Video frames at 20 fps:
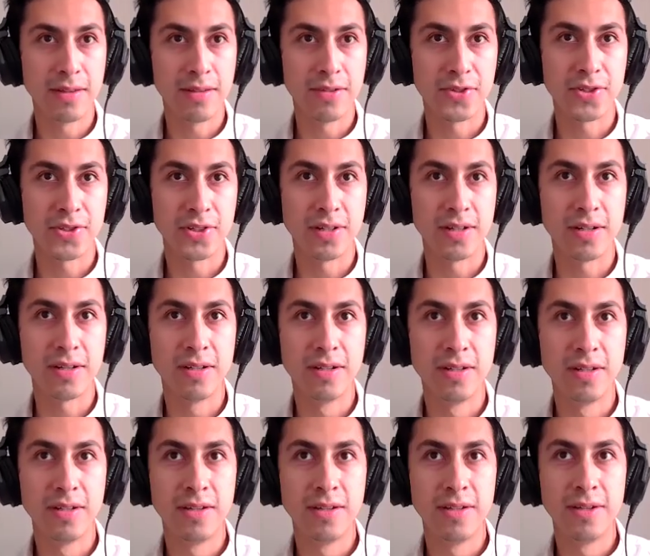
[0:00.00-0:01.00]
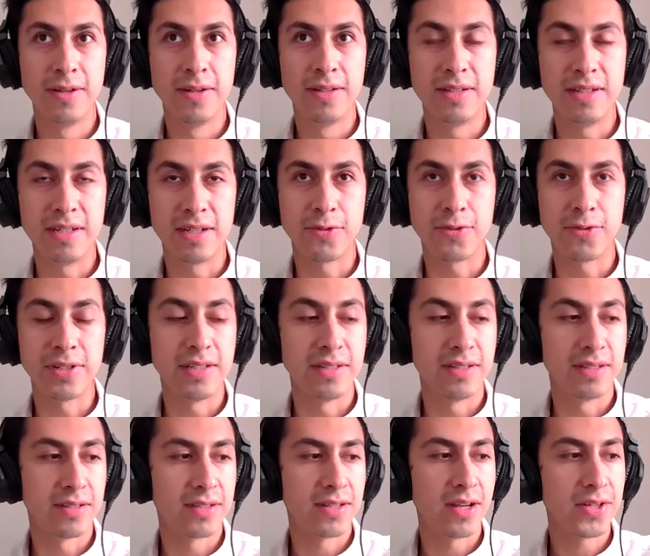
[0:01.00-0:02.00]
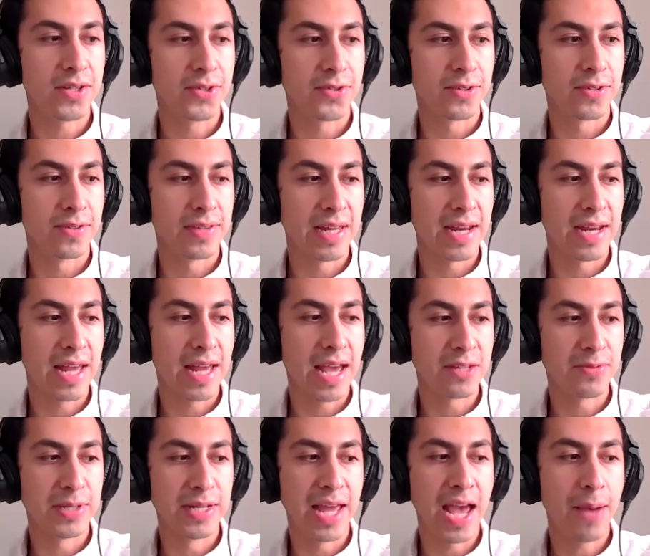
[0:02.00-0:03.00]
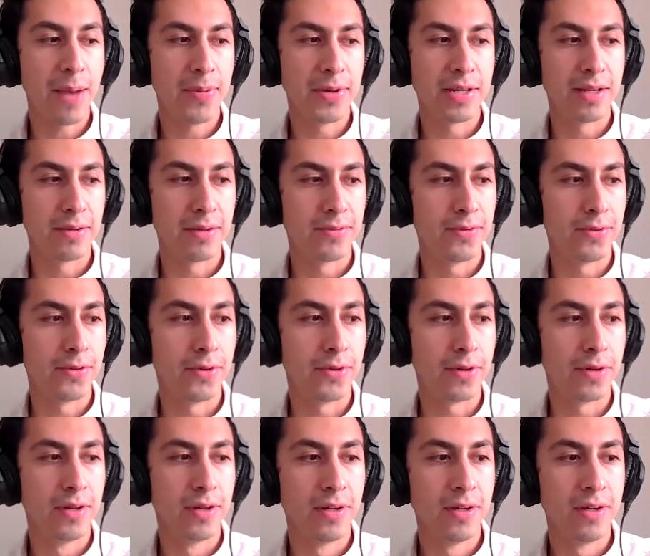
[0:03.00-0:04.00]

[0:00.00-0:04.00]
There's a decrease in testosterone that has been happening for